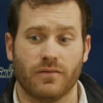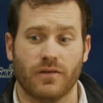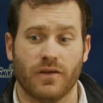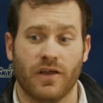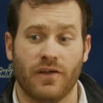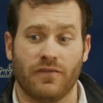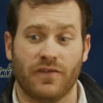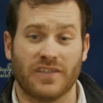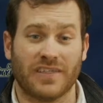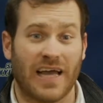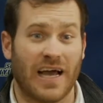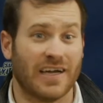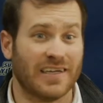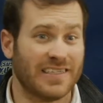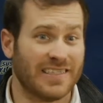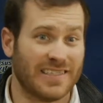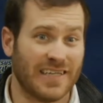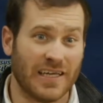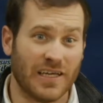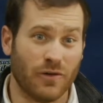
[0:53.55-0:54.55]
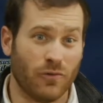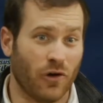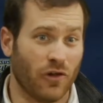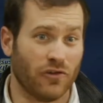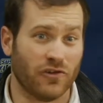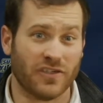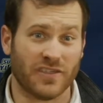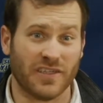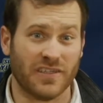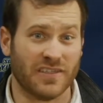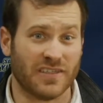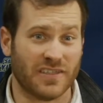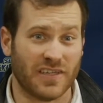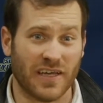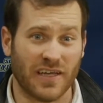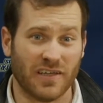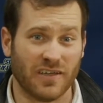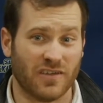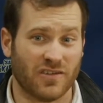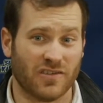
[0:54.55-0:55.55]
if it's out of state, whether it's in
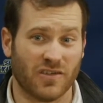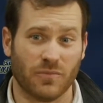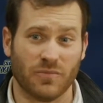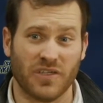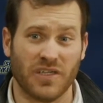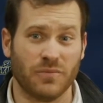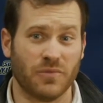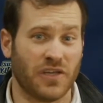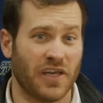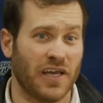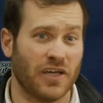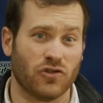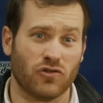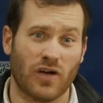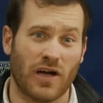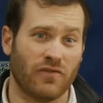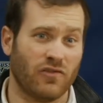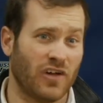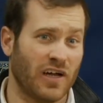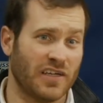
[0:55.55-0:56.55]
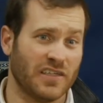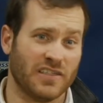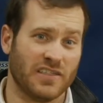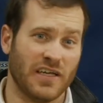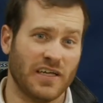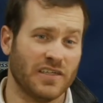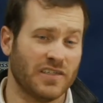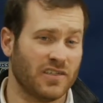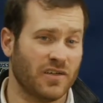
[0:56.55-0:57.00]
state. Some teams can't travel out of state.